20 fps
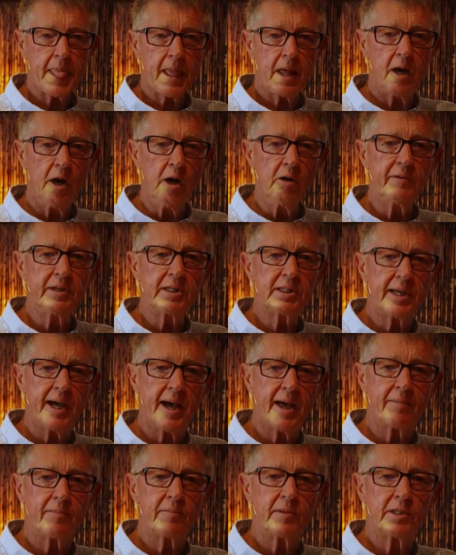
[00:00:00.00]
Over
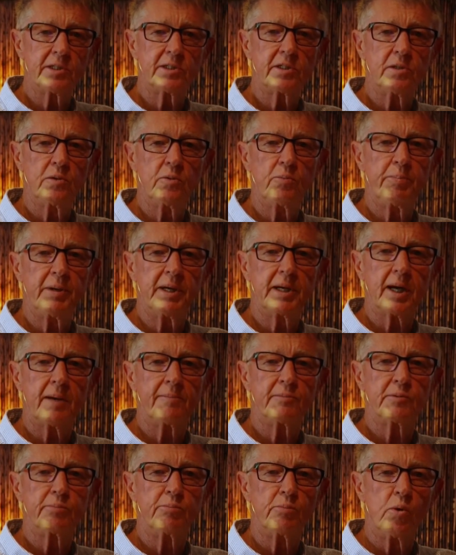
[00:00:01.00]
time, this loop
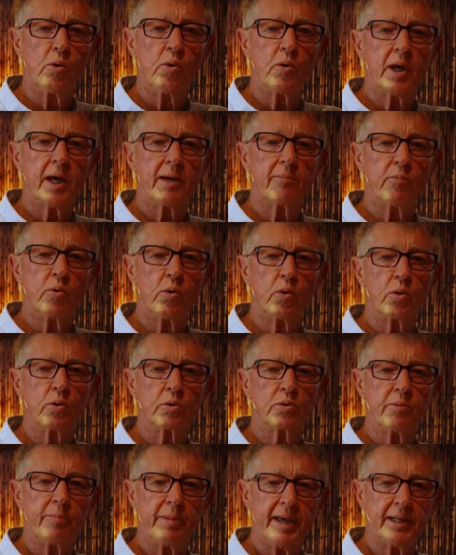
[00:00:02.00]
becomes more and more
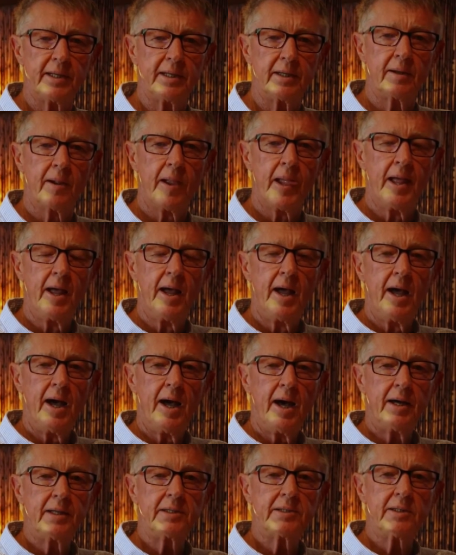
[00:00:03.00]
automatic
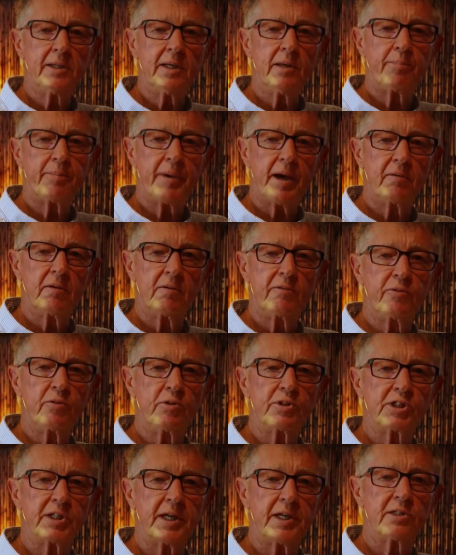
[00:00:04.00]
until a powerful
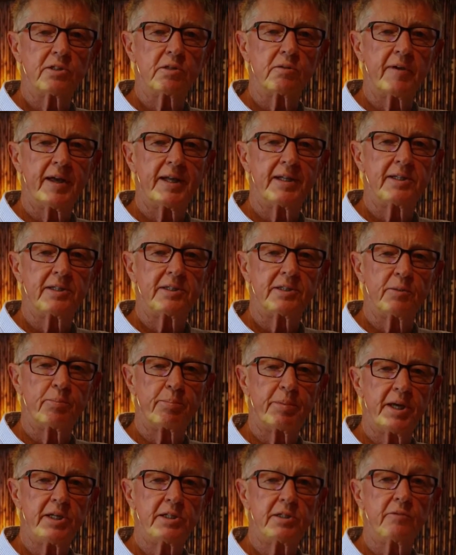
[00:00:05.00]
sense of
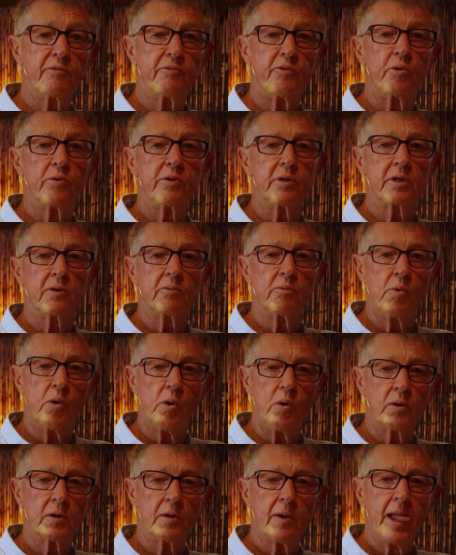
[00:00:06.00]
anticipation for the
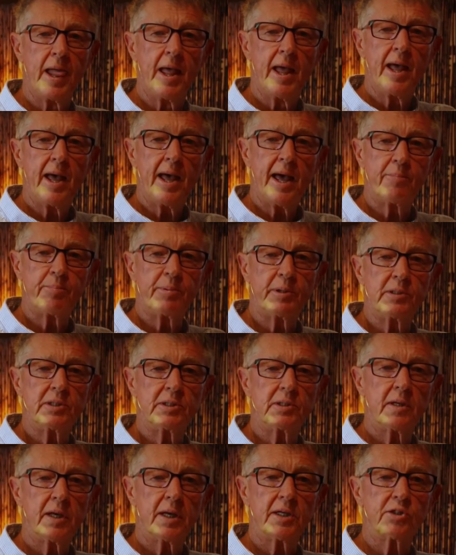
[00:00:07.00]
reward happens
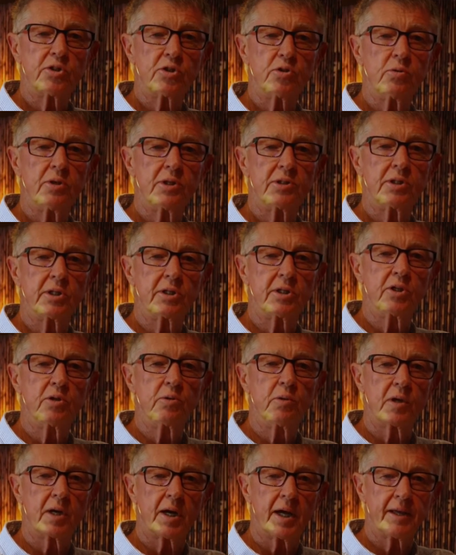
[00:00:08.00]
as soon as the cue
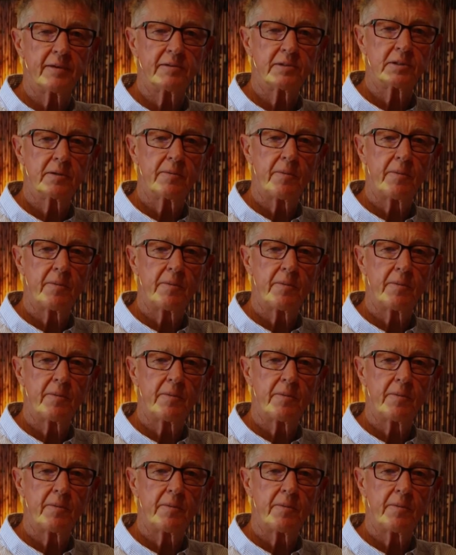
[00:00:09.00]
arrives.